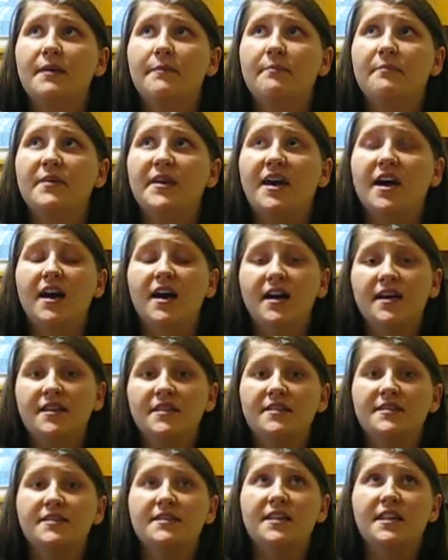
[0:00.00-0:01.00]

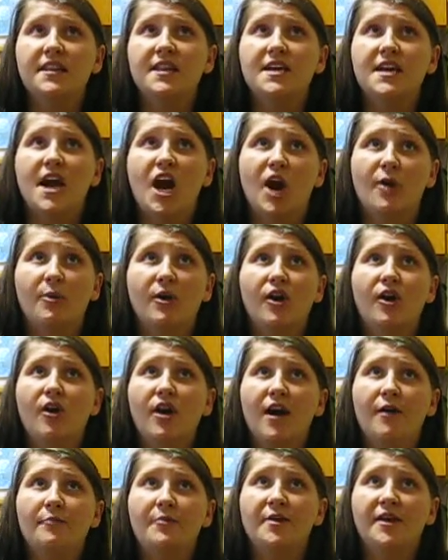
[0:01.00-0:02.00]
because the Aramco
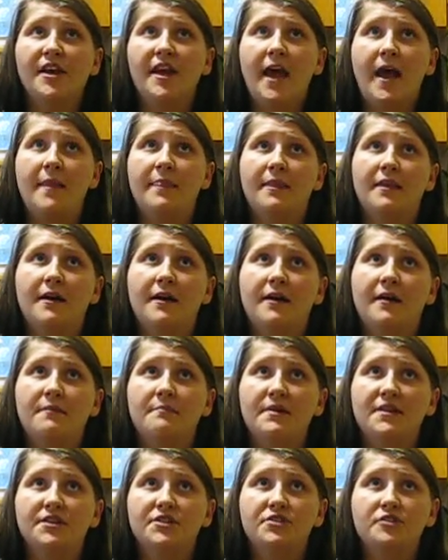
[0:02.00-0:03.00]
company and the
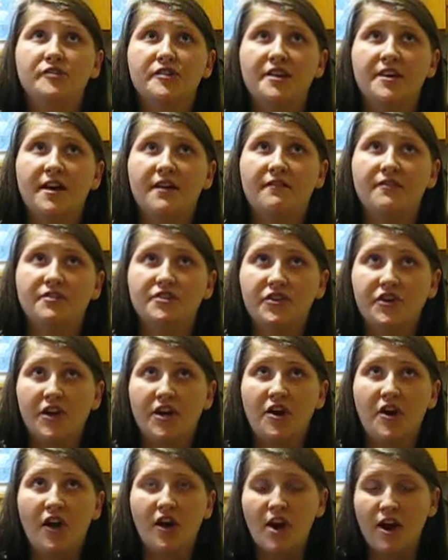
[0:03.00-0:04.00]
Ministry of
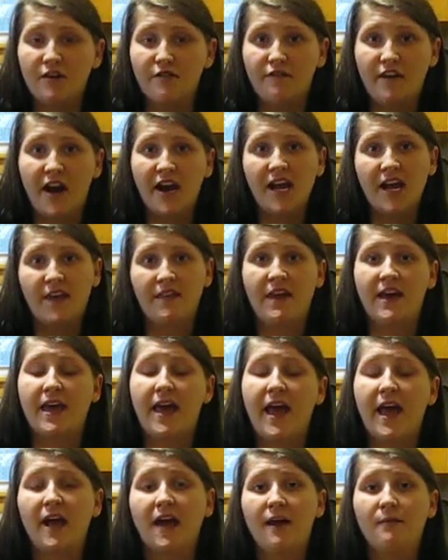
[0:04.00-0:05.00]
Interior are fighting and they
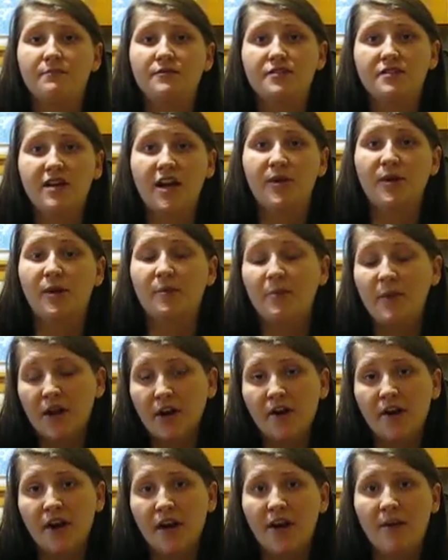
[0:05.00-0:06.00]
can't come to, and they're
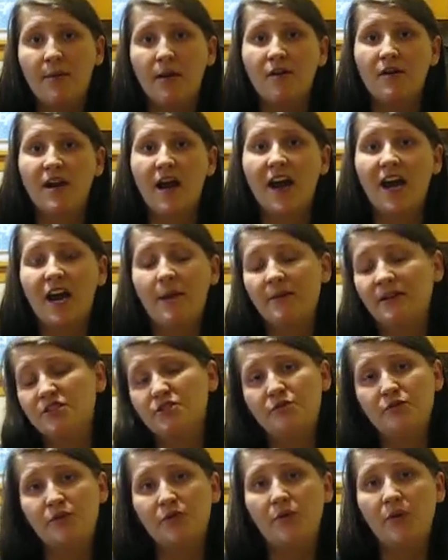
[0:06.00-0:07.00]
bickering about not coming
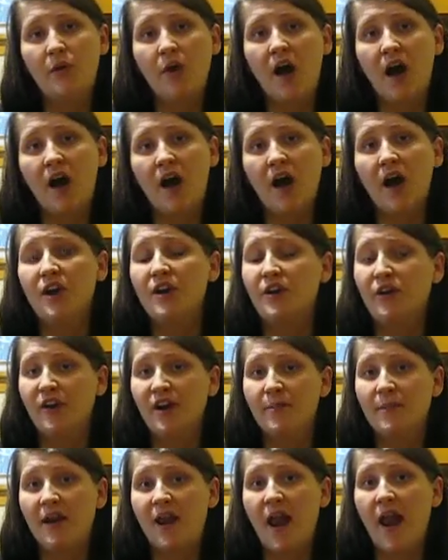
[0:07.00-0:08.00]
to uh, an
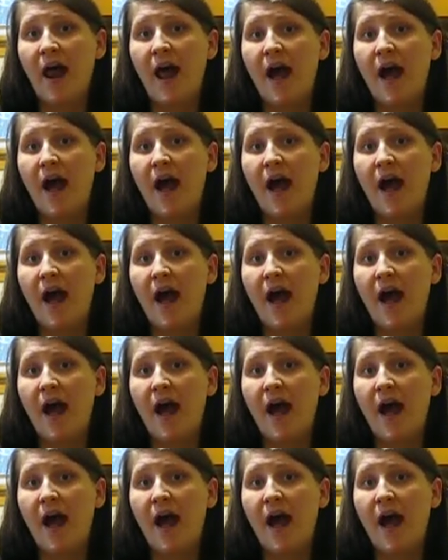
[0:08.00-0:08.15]
agreement on